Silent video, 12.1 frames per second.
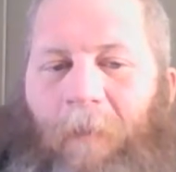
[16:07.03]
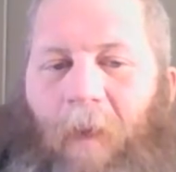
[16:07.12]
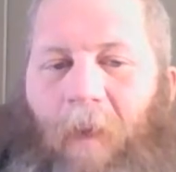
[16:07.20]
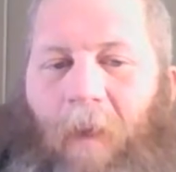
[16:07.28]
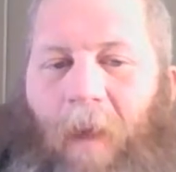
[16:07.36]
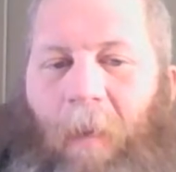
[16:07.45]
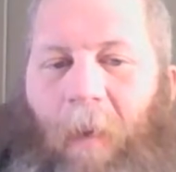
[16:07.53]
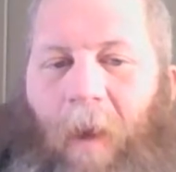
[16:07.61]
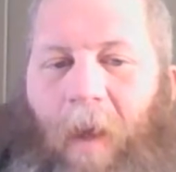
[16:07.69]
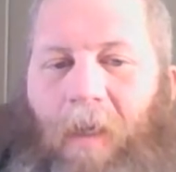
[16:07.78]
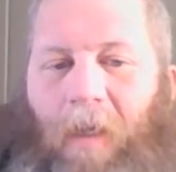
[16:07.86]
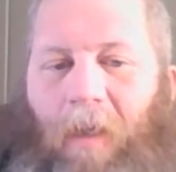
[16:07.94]

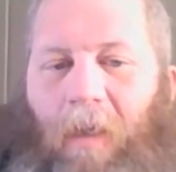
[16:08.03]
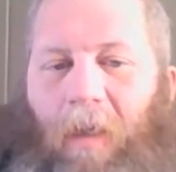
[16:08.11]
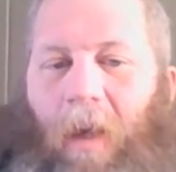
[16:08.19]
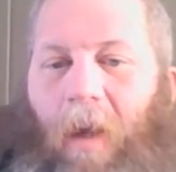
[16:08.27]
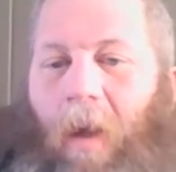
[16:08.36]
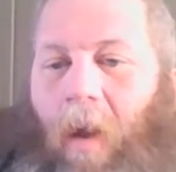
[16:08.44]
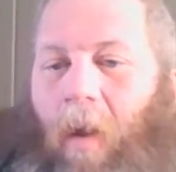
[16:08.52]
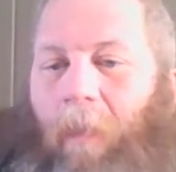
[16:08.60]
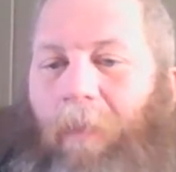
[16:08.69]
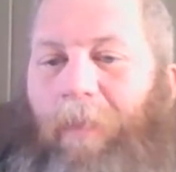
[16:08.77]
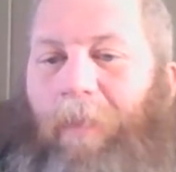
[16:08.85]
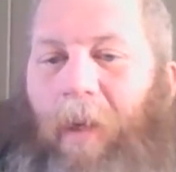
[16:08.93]
collaboration
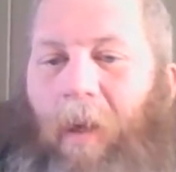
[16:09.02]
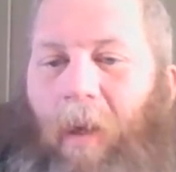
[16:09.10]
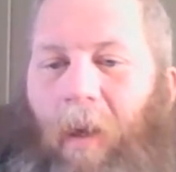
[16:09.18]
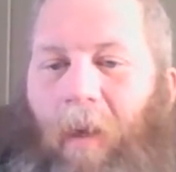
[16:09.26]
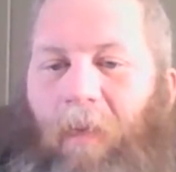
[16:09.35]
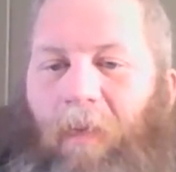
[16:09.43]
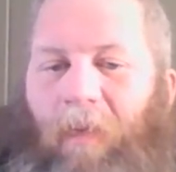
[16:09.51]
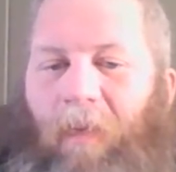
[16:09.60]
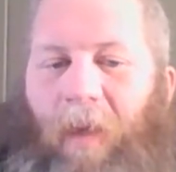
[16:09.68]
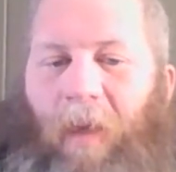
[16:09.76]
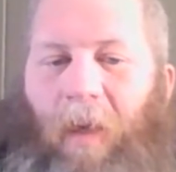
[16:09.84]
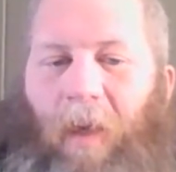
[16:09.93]
being
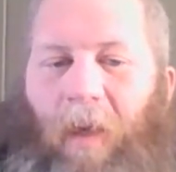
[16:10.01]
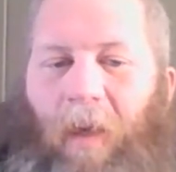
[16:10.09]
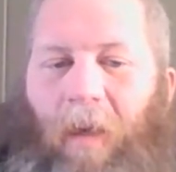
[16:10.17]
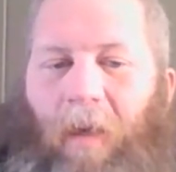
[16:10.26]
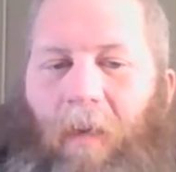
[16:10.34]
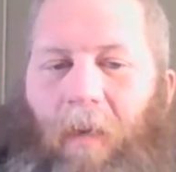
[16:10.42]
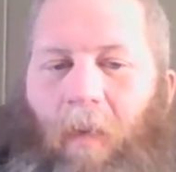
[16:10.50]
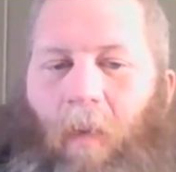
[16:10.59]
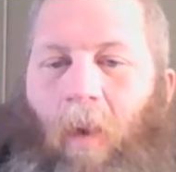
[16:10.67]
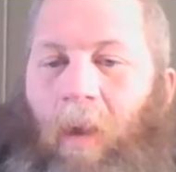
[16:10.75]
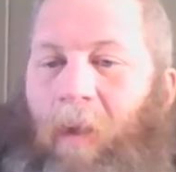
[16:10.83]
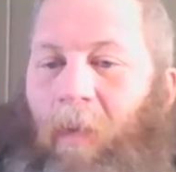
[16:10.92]
the
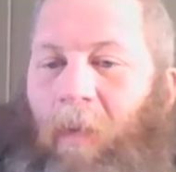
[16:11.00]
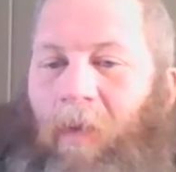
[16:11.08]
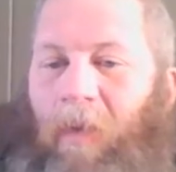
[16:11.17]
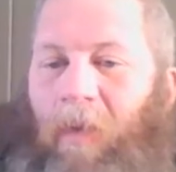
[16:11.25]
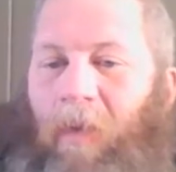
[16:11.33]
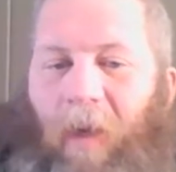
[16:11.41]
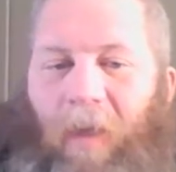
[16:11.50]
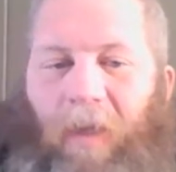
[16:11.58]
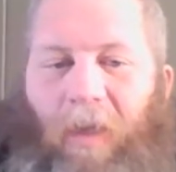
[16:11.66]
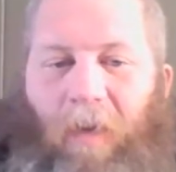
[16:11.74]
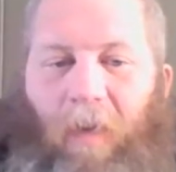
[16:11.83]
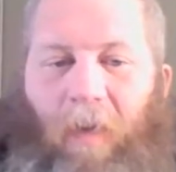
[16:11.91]
one that most
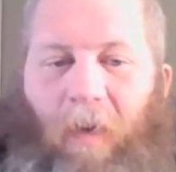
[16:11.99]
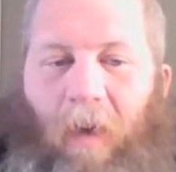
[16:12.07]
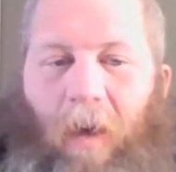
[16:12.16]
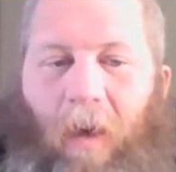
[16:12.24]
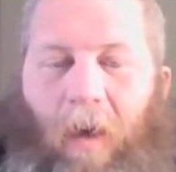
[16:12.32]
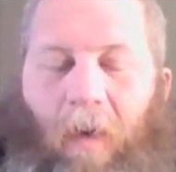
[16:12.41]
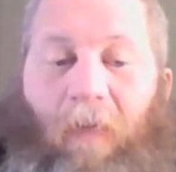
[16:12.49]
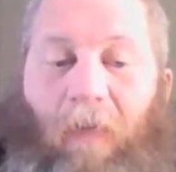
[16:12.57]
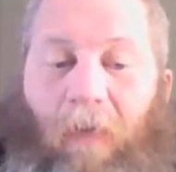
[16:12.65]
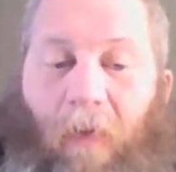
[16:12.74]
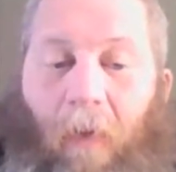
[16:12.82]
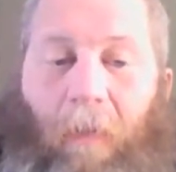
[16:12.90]
affects you,
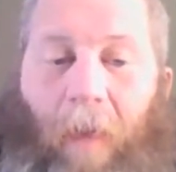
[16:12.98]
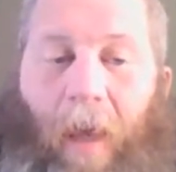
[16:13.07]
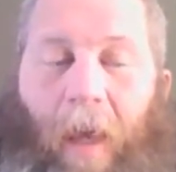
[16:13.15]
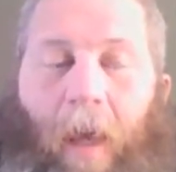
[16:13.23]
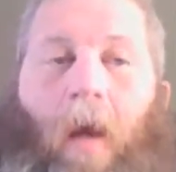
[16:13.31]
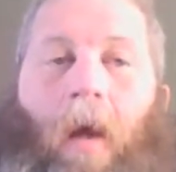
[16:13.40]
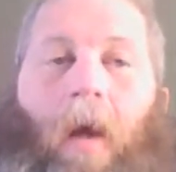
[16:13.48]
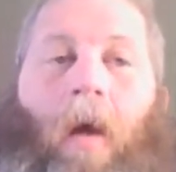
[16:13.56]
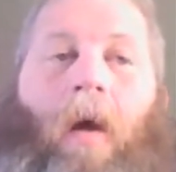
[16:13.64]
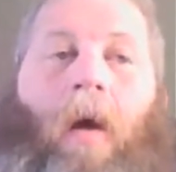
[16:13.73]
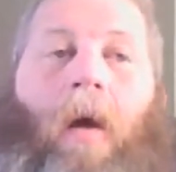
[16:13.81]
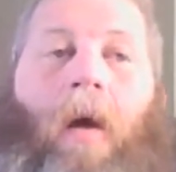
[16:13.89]
from me.
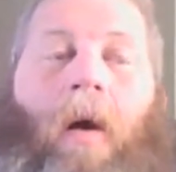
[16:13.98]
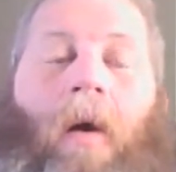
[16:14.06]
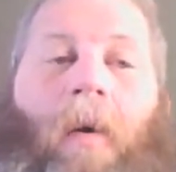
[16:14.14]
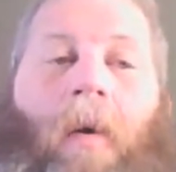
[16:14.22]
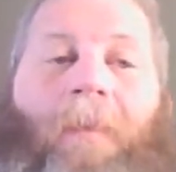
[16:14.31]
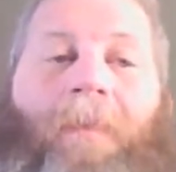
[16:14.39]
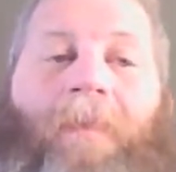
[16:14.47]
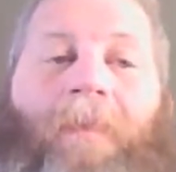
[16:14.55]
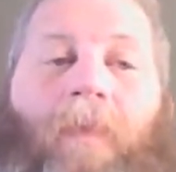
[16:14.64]
Um,